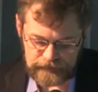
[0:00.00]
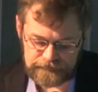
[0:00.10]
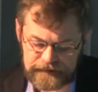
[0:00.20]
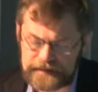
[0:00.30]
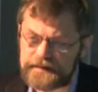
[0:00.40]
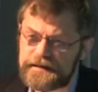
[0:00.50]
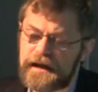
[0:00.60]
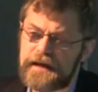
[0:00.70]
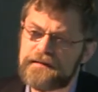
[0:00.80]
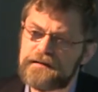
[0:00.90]
And
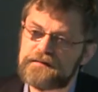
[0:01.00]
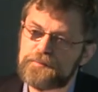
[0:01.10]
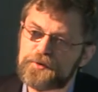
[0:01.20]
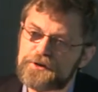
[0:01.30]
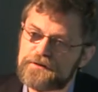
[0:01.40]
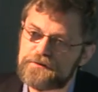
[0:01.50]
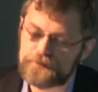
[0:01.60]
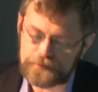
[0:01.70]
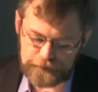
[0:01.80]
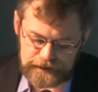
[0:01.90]
finally, I think it's important
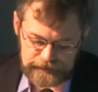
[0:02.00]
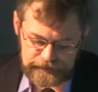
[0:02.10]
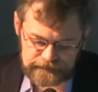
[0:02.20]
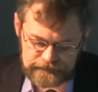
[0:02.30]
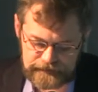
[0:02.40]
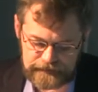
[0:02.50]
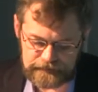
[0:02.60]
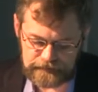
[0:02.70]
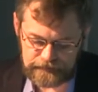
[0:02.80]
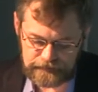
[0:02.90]
to realize
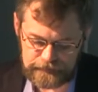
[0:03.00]
that